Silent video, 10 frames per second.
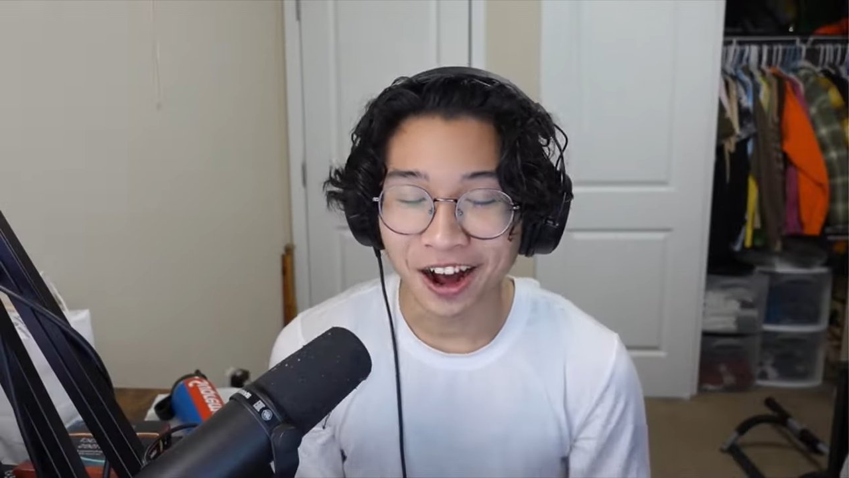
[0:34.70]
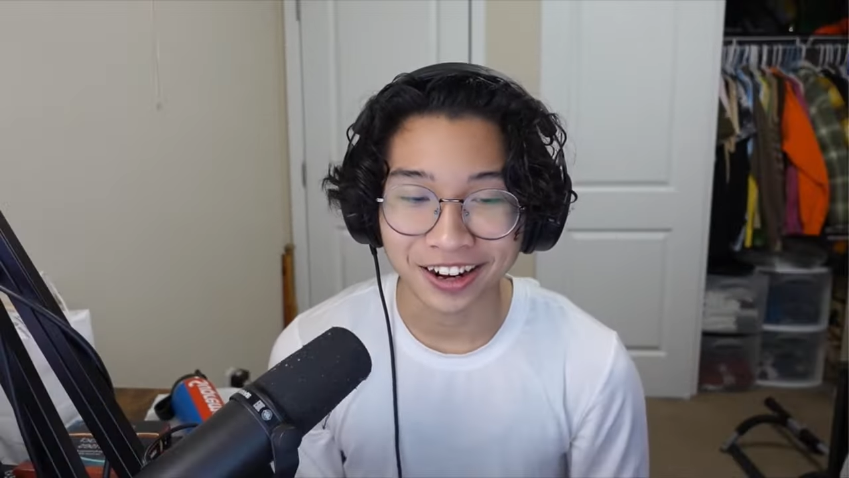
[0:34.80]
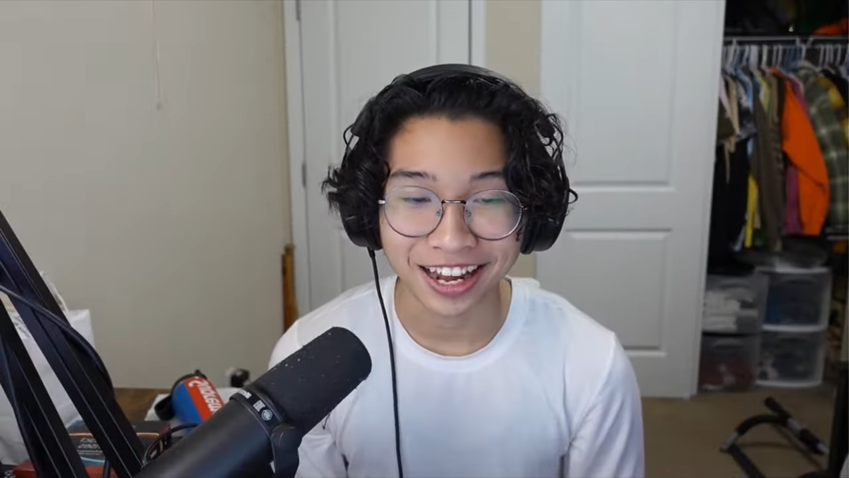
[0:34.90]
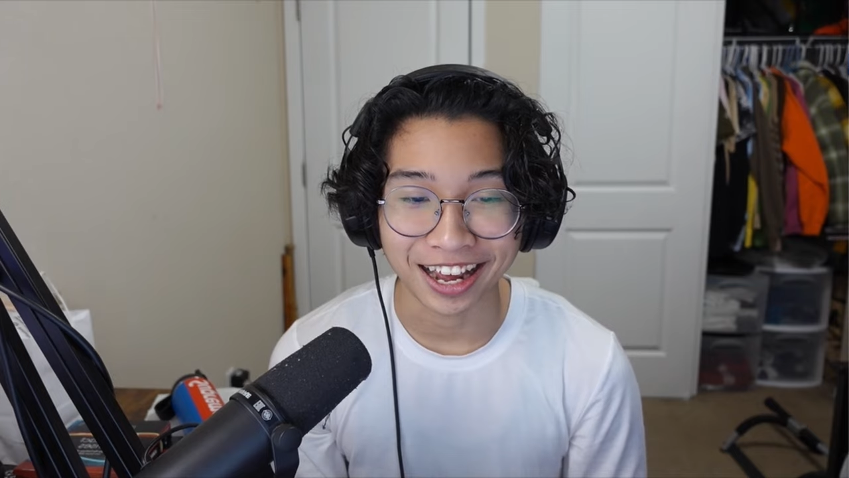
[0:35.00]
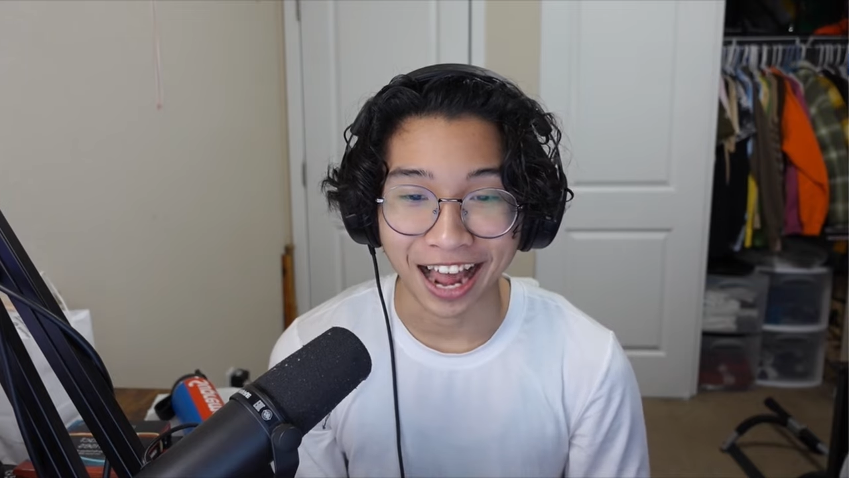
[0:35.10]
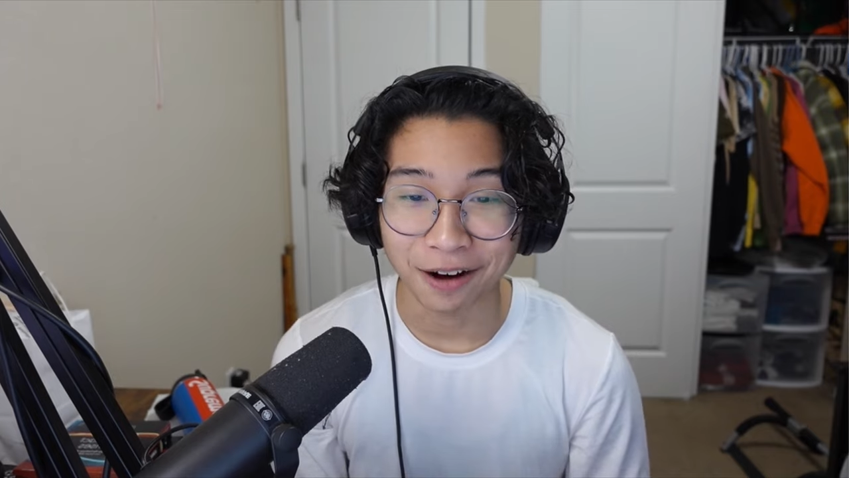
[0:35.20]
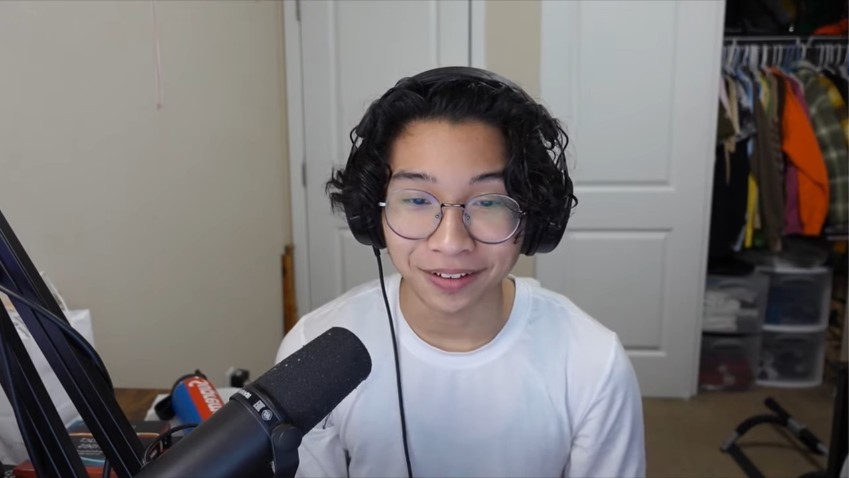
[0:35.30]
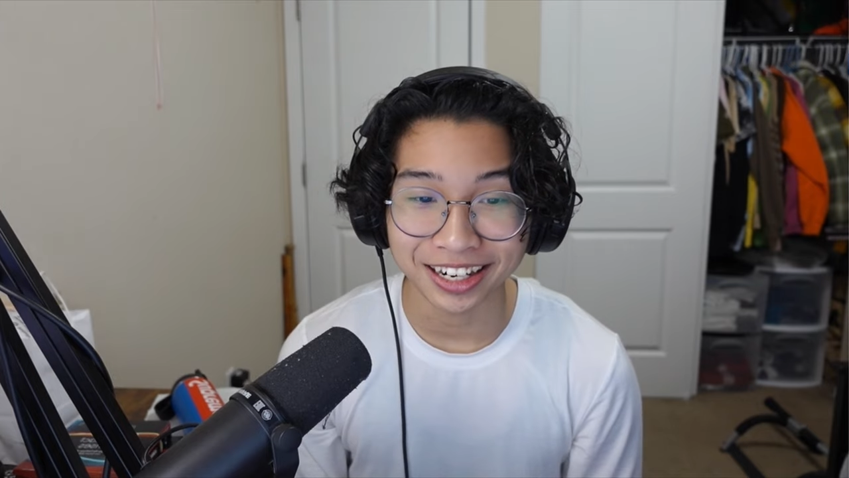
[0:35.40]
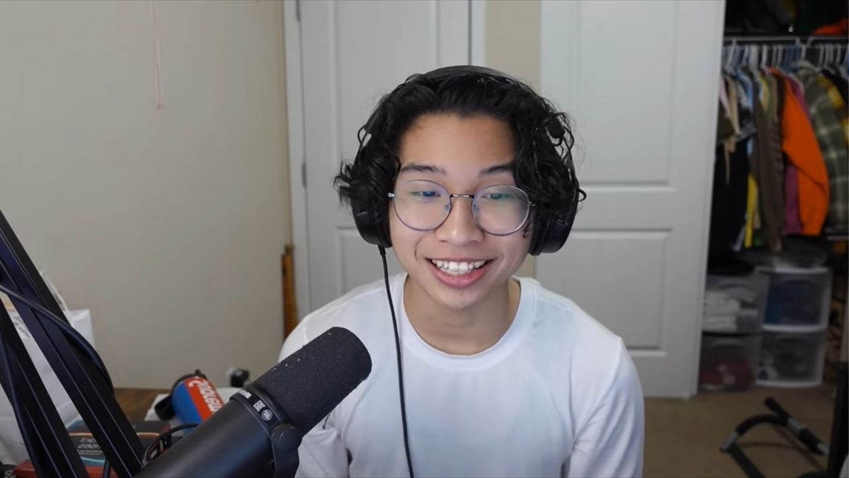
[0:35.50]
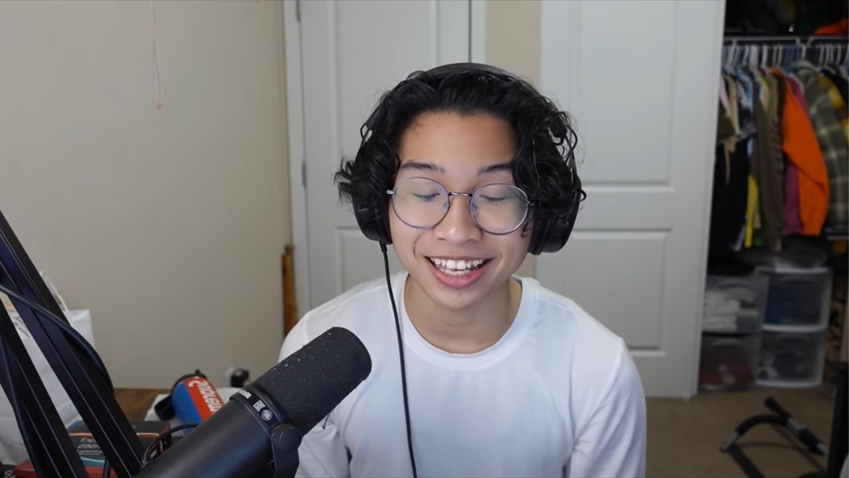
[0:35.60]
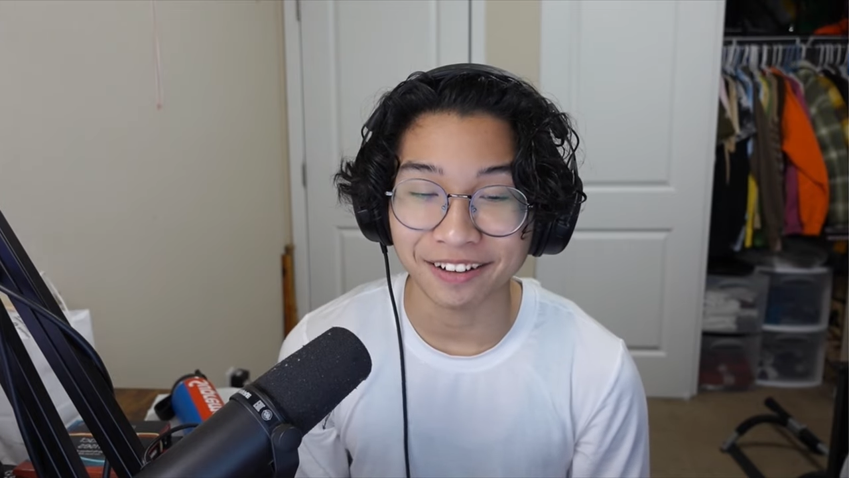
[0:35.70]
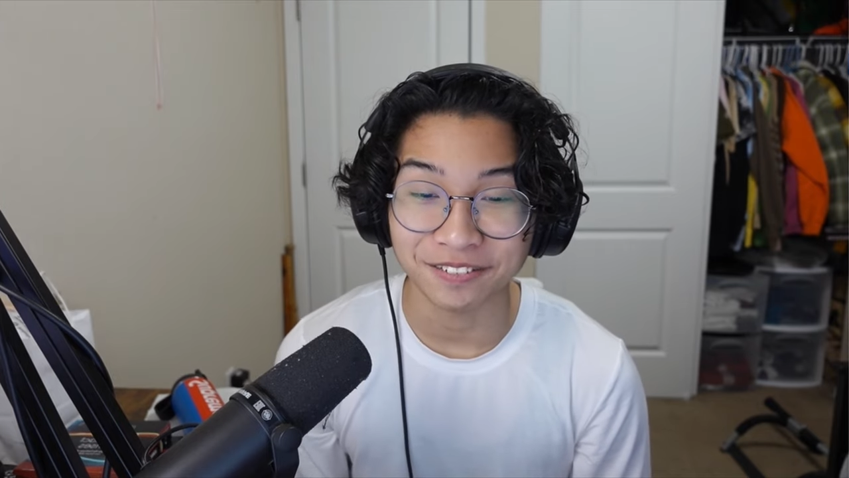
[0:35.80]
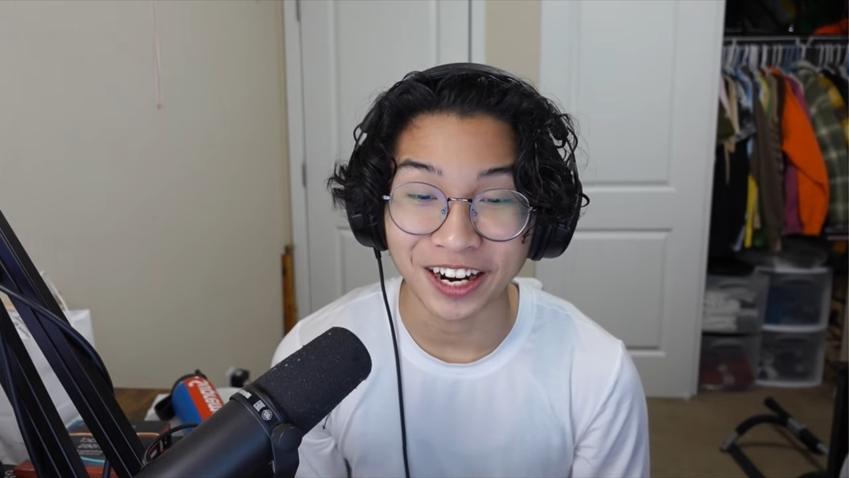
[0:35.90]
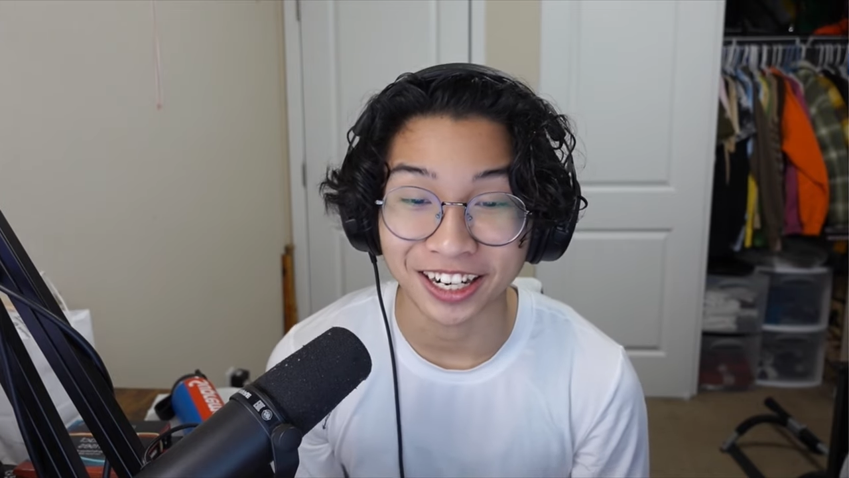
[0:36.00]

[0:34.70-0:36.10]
Okay, I wanted to get fire